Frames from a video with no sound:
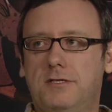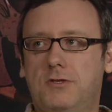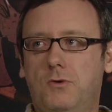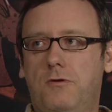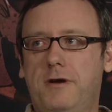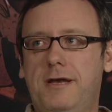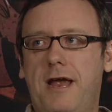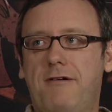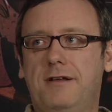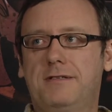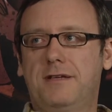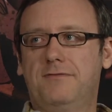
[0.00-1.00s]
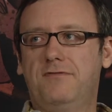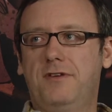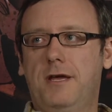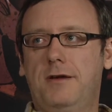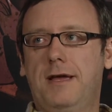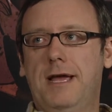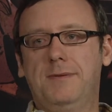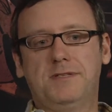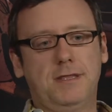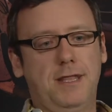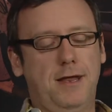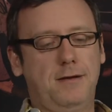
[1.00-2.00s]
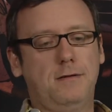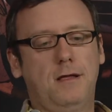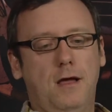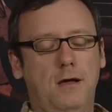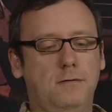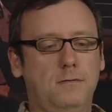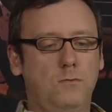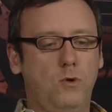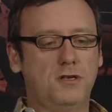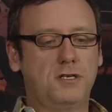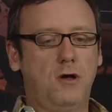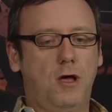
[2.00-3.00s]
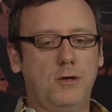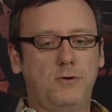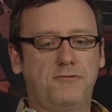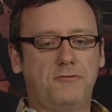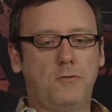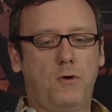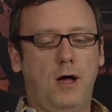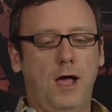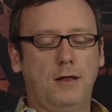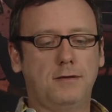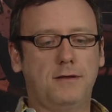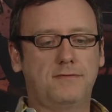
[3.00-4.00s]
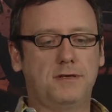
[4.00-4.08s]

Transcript: story and narrative stuff for video games, and then worked in Hollywood for a while and